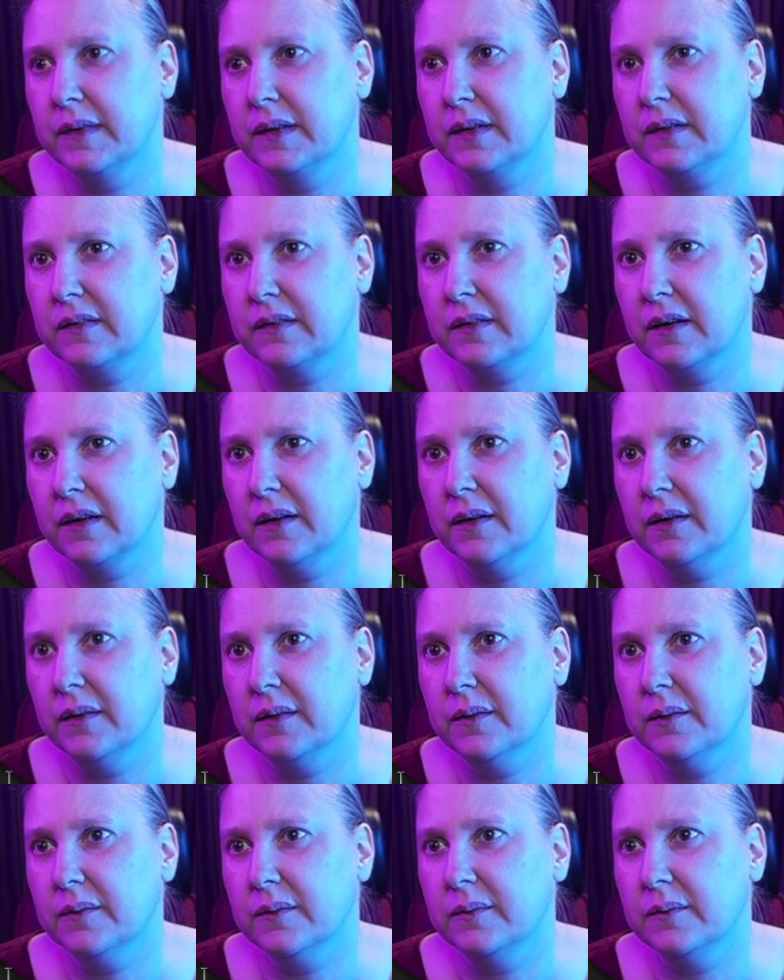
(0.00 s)

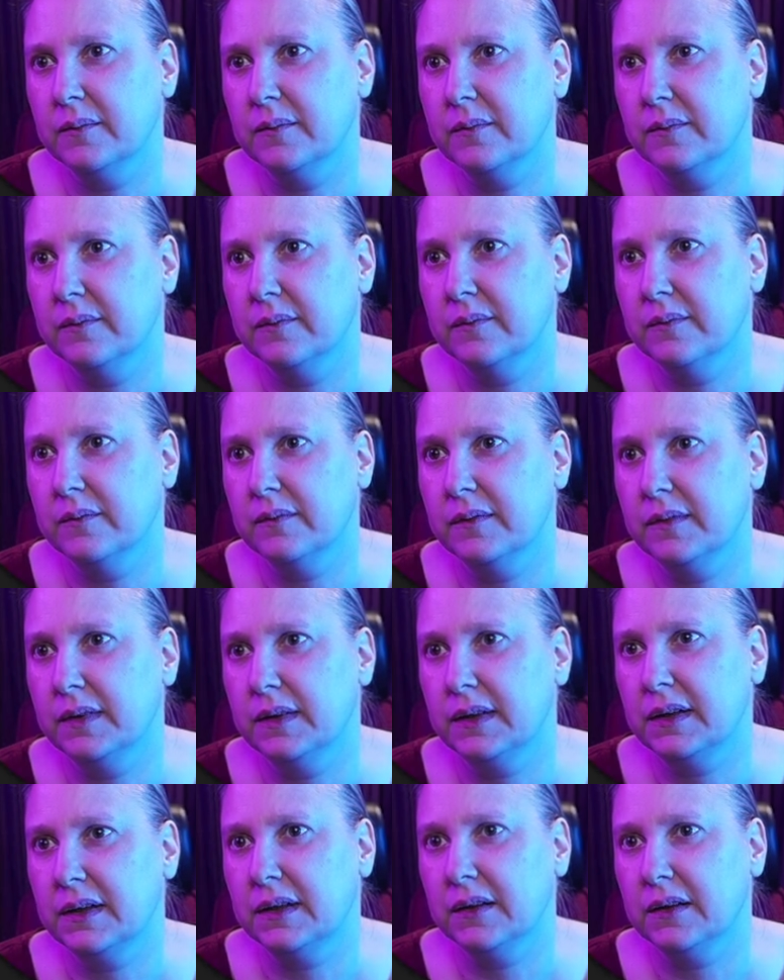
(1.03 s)
So
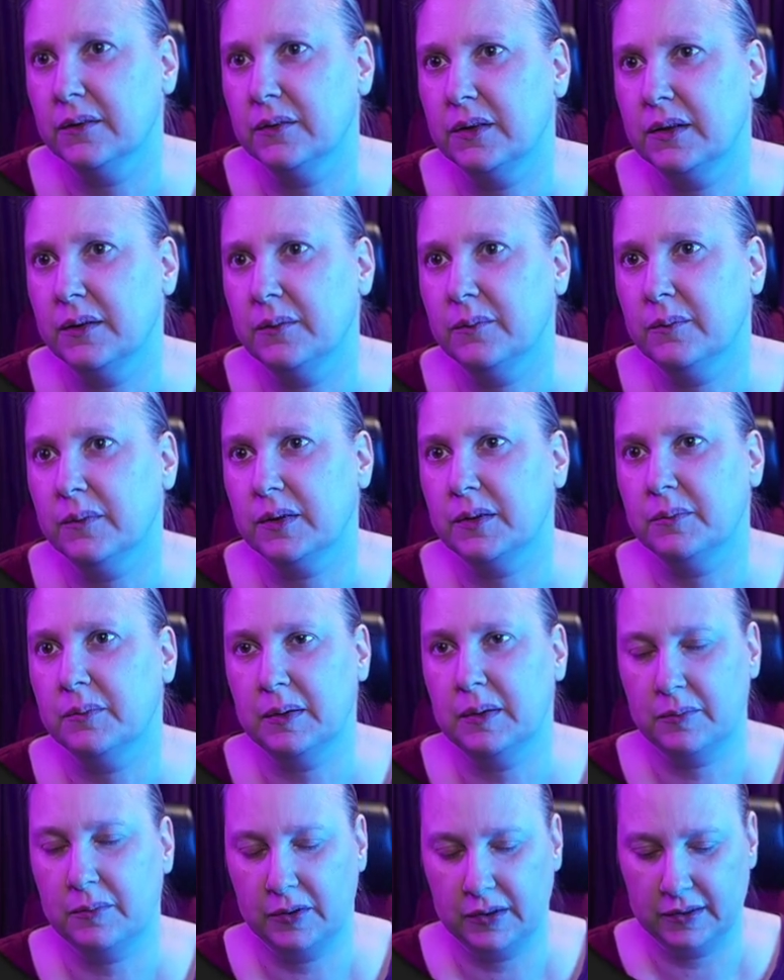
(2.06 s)
including what
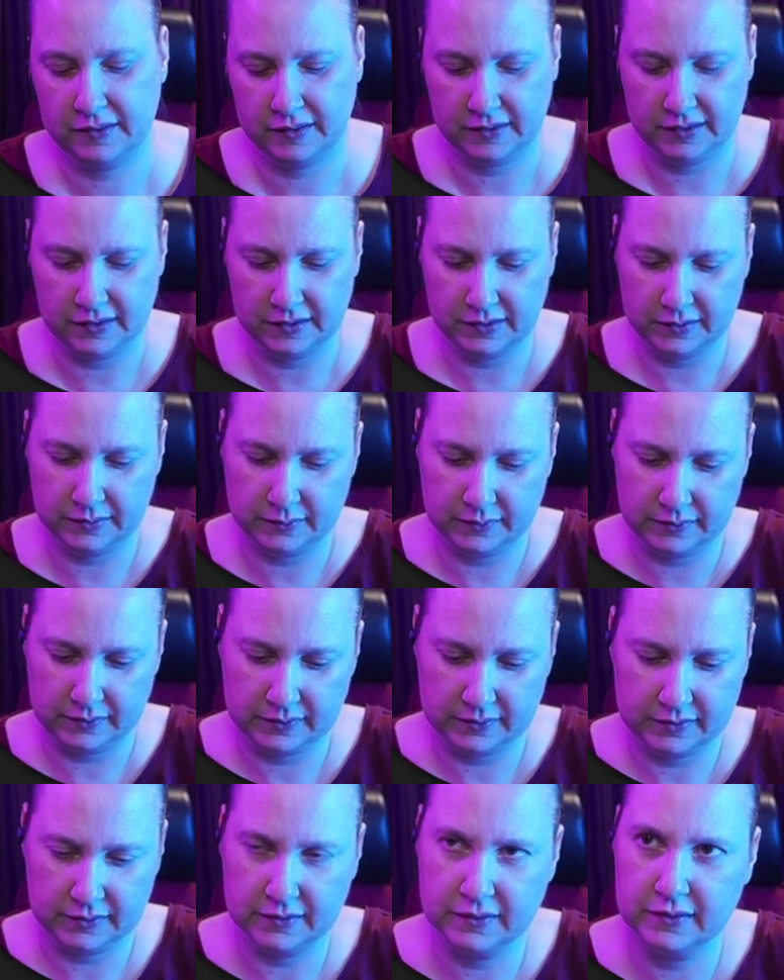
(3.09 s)
memory is in use.